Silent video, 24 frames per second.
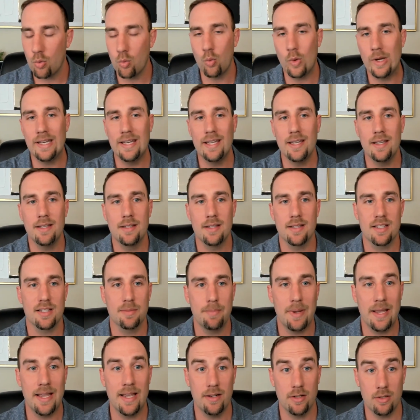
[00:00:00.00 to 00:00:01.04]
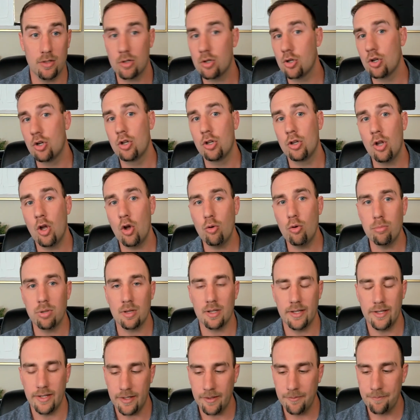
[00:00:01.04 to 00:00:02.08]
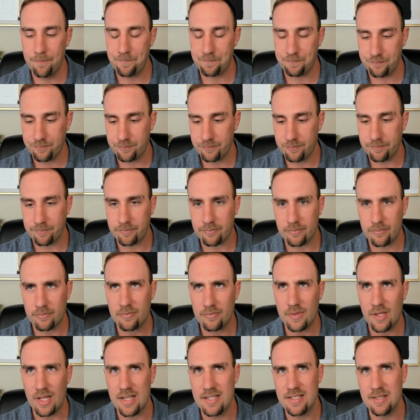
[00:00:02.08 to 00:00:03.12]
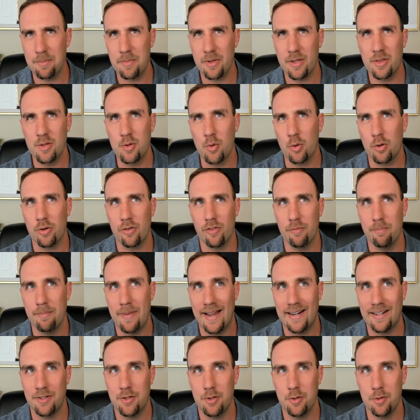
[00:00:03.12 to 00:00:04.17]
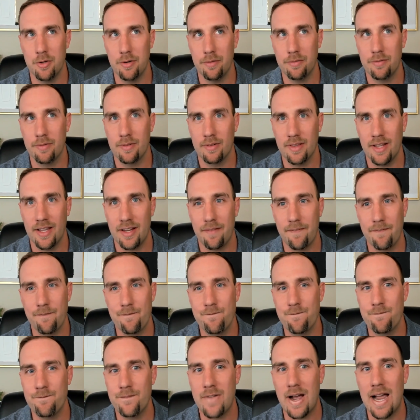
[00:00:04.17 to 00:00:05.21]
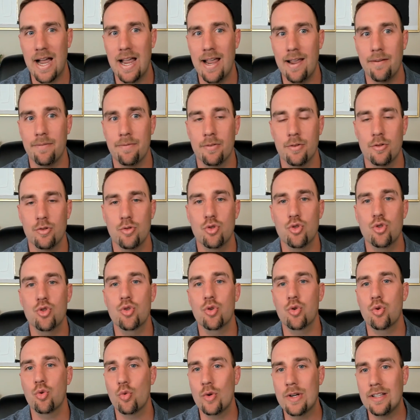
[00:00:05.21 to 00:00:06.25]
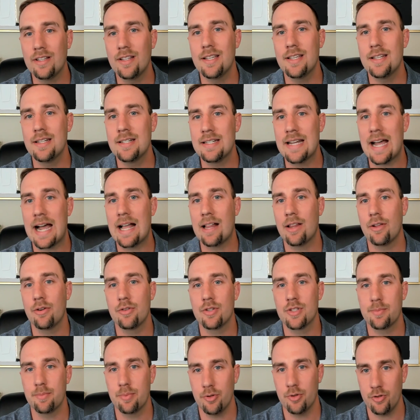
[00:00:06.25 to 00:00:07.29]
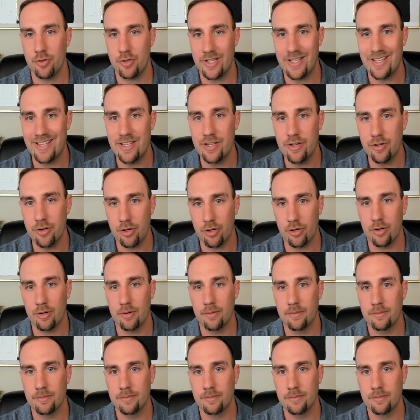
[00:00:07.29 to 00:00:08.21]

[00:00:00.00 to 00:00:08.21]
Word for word: we need to spend globally something in the order of magnitude of like five trillion dollars per year